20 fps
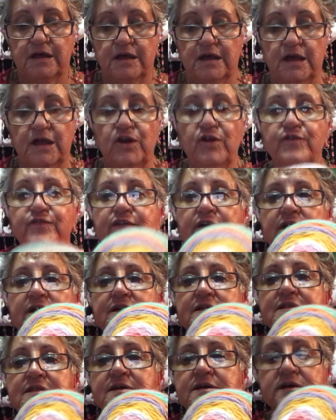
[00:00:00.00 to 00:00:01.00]
I love
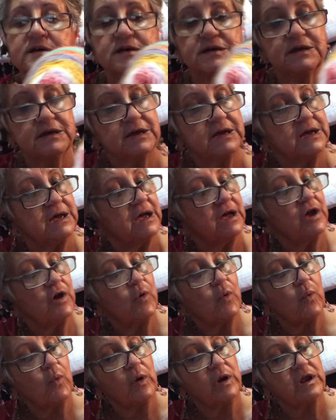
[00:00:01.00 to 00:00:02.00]
the
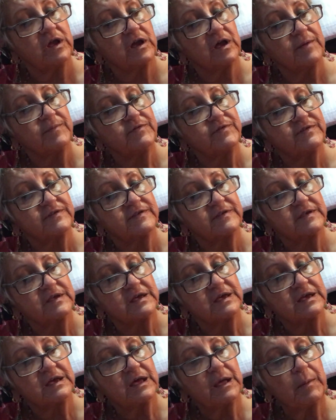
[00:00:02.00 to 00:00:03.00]
when it comes
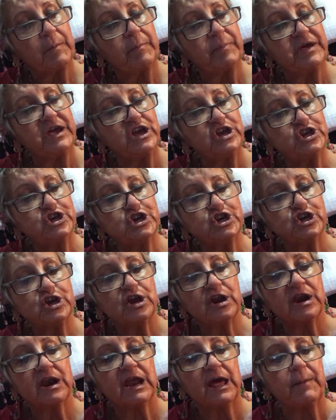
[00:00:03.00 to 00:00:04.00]
peach,
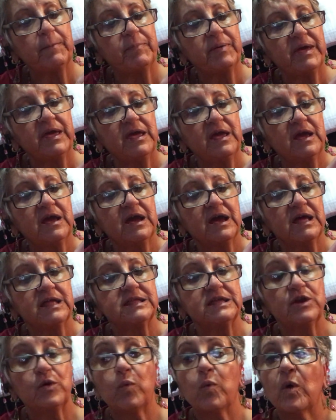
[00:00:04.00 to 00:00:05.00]
light pink, and
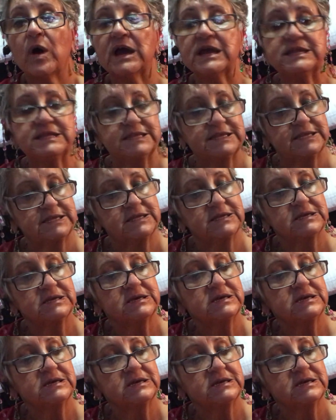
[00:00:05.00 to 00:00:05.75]
then white.